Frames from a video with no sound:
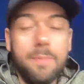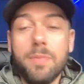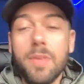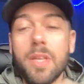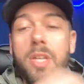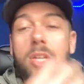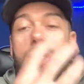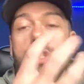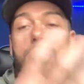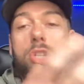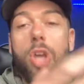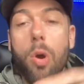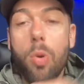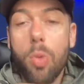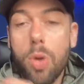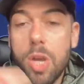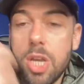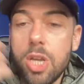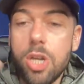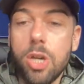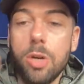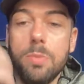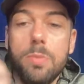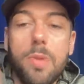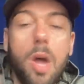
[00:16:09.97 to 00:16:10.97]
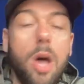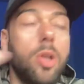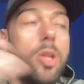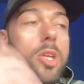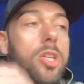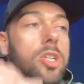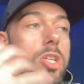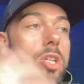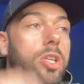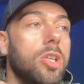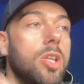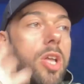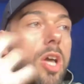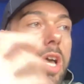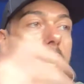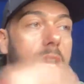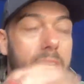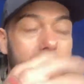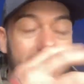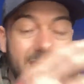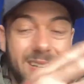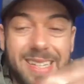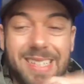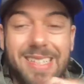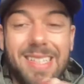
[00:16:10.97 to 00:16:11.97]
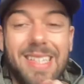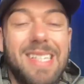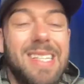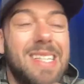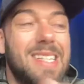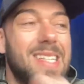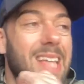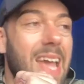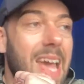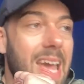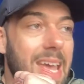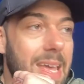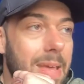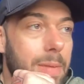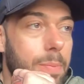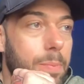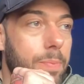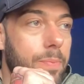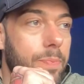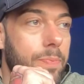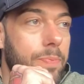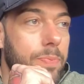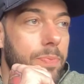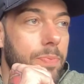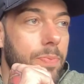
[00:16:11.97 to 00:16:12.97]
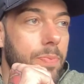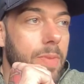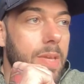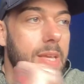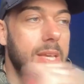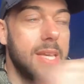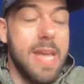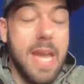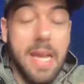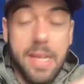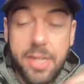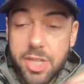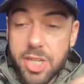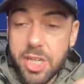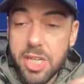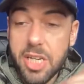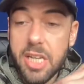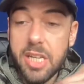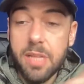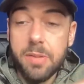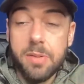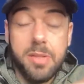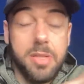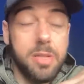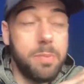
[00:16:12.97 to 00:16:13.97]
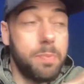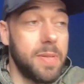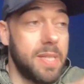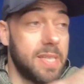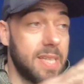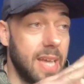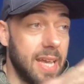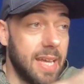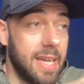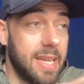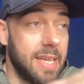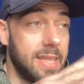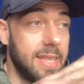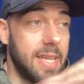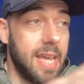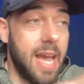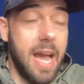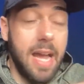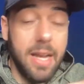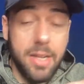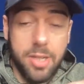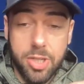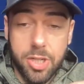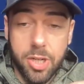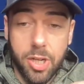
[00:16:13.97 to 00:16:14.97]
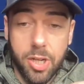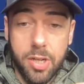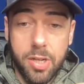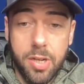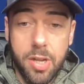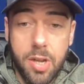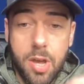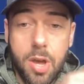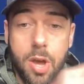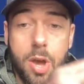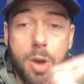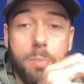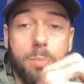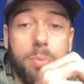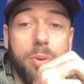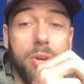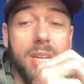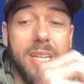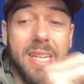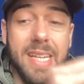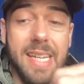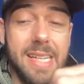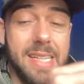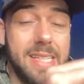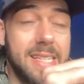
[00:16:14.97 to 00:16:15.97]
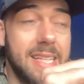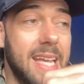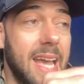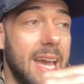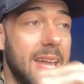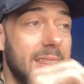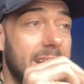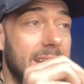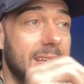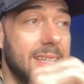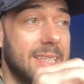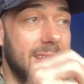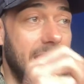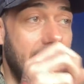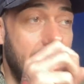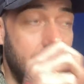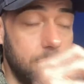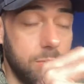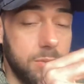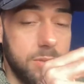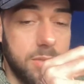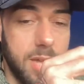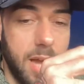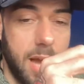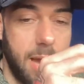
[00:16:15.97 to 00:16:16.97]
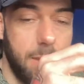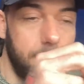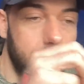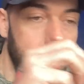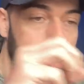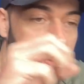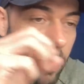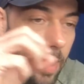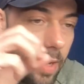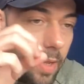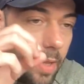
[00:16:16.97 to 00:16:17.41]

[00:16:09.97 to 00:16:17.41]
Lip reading: Soaking up knowledge and learning is the same. Yes, you need to be taking the action, but you need to get that downtime as well,